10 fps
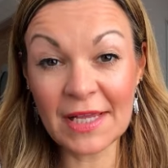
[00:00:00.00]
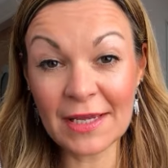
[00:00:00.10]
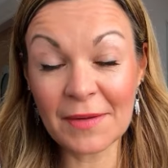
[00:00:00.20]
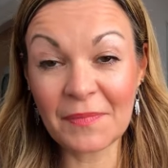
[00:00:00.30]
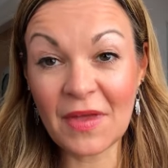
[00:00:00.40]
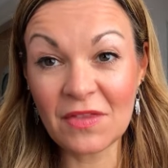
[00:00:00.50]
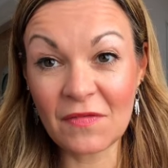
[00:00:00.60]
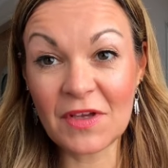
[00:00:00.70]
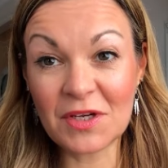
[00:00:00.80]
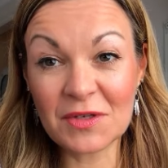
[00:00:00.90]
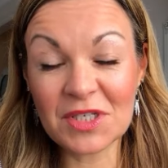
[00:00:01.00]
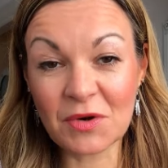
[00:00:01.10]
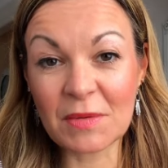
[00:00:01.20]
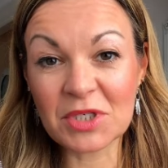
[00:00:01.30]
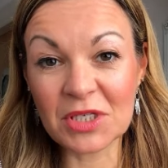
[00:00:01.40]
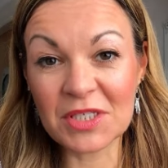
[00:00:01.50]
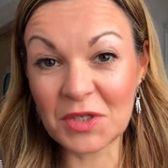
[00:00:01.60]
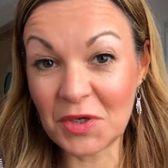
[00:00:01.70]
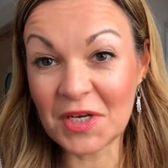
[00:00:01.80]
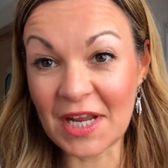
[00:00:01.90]
link in the video description
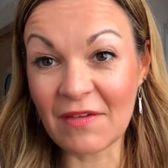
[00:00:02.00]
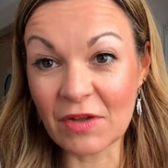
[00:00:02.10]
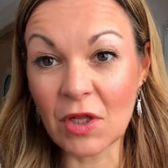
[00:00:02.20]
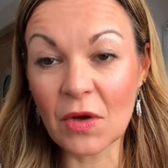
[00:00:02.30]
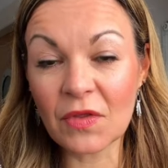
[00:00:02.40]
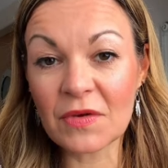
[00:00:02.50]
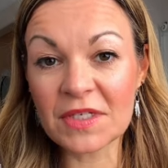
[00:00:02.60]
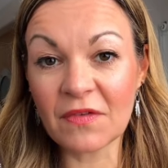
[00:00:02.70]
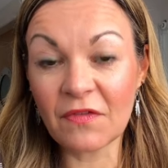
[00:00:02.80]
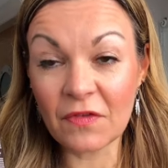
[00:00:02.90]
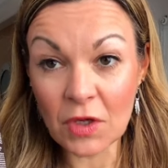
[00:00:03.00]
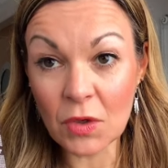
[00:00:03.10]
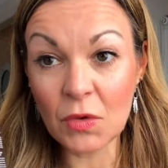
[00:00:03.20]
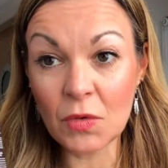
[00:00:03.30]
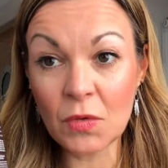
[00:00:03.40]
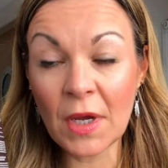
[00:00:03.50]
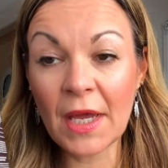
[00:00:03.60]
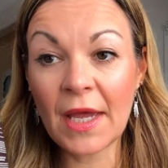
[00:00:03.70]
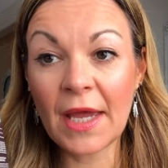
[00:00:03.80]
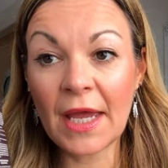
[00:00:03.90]
so you can have a look. There's a few
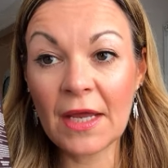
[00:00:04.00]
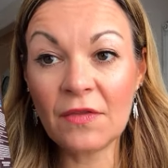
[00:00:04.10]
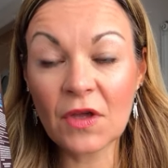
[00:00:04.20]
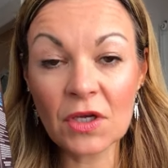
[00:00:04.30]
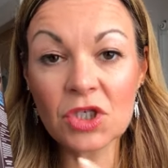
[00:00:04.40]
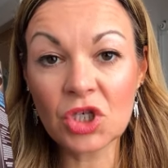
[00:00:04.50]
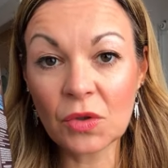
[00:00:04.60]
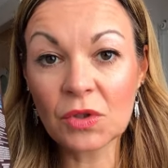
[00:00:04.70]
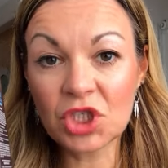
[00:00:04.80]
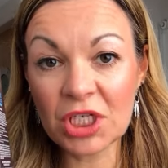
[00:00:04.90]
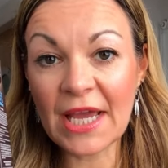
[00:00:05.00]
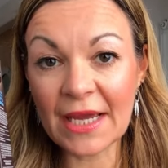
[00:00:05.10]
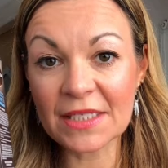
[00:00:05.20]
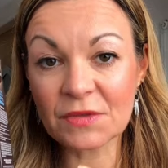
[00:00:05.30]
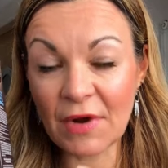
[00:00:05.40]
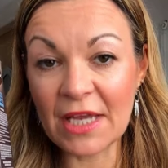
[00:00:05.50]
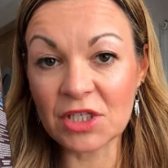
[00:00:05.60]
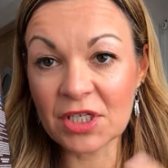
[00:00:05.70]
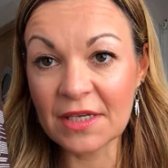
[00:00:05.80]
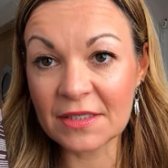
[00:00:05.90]
in the Control GX
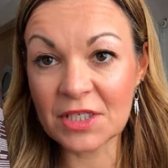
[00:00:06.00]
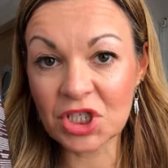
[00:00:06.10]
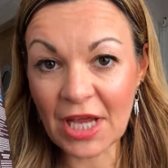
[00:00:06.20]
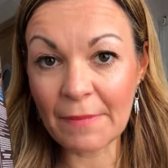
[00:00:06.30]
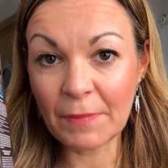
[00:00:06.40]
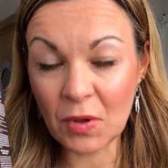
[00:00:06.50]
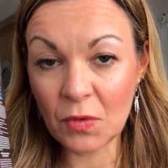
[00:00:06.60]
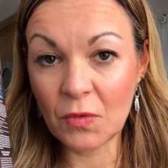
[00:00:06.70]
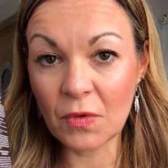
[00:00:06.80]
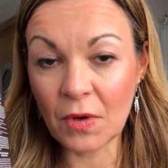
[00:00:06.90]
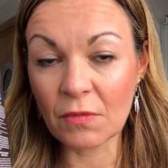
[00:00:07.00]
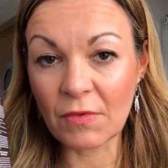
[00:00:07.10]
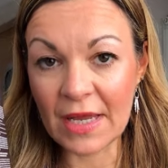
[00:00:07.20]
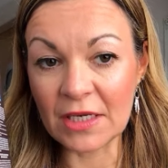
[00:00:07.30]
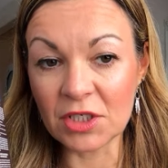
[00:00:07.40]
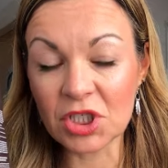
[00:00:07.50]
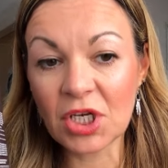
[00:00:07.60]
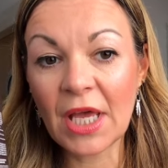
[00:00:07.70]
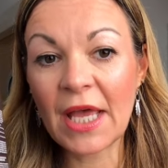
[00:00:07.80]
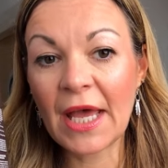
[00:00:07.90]
range, that's the shampoo
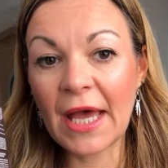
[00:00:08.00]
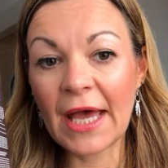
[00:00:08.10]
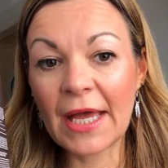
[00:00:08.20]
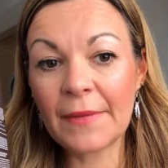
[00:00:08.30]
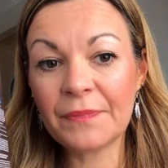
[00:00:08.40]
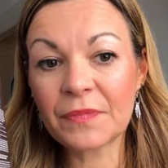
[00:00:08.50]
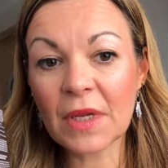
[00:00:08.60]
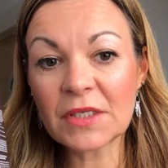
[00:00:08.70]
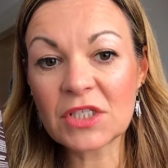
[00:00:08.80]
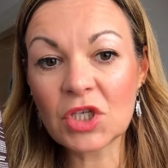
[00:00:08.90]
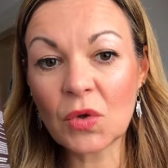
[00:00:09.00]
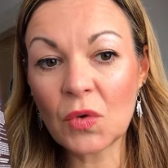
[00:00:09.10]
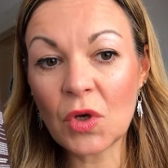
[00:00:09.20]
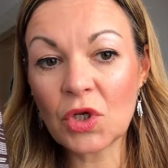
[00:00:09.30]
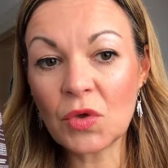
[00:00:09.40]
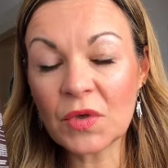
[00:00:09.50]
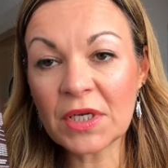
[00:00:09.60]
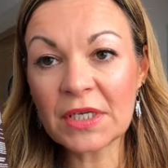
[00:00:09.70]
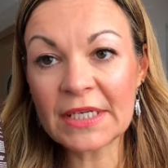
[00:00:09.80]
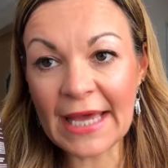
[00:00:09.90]
range. So you
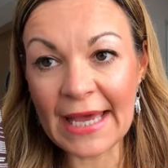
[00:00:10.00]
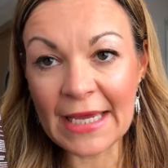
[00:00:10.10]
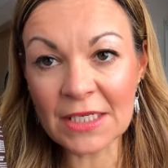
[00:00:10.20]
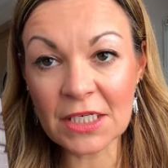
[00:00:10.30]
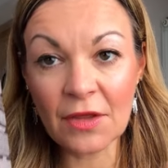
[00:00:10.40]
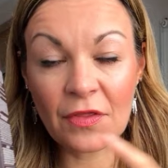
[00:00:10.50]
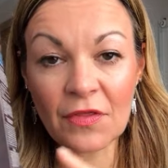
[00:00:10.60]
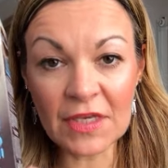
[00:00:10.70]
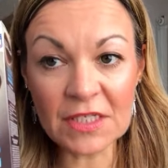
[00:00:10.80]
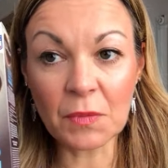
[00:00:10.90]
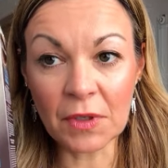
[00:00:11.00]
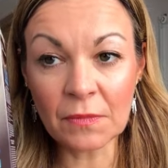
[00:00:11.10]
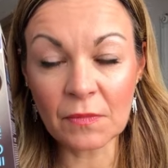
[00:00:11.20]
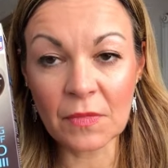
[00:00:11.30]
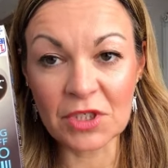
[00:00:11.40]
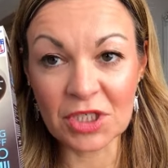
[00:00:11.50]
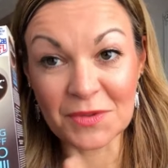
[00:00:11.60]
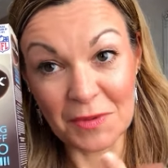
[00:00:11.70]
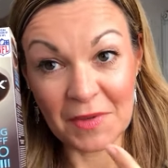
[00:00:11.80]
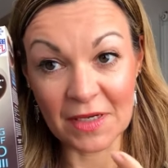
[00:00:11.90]
can get this one, which is
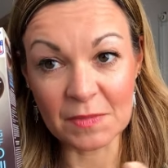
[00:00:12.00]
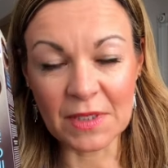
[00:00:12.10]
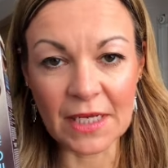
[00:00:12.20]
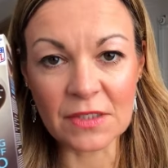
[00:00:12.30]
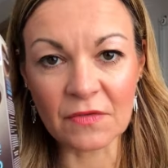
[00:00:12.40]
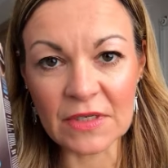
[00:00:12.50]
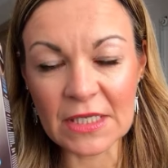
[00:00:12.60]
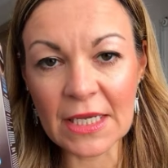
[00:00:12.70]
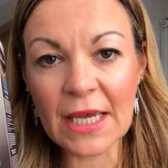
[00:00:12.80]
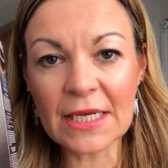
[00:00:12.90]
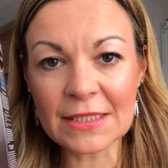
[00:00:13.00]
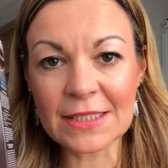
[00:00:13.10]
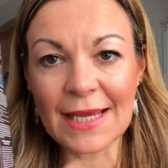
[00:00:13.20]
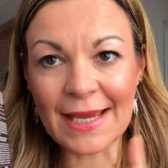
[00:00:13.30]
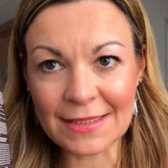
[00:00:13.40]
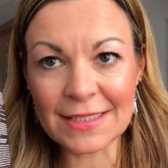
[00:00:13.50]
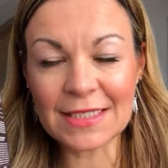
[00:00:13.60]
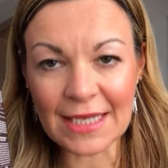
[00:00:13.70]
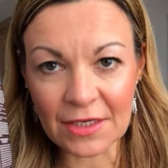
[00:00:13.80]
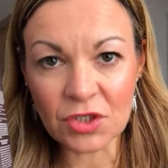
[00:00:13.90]
the one my husband has, obviously. It's the
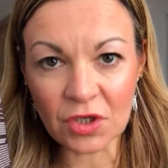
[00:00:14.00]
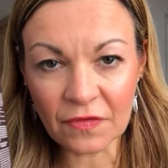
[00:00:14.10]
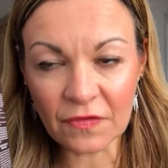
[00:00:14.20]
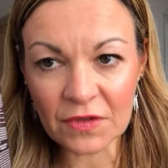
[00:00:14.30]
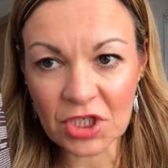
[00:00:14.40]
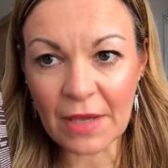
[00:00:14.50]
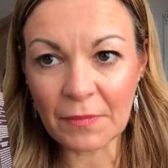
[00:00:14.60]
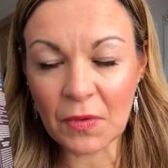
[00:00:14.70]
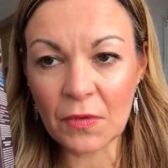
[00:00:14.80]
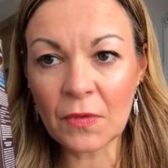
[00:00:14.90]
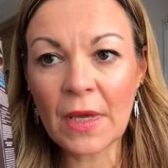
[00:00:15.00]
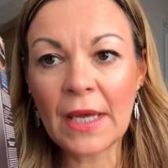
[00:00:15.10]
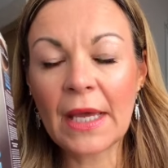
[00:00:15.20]
anti-dandruff shampoo.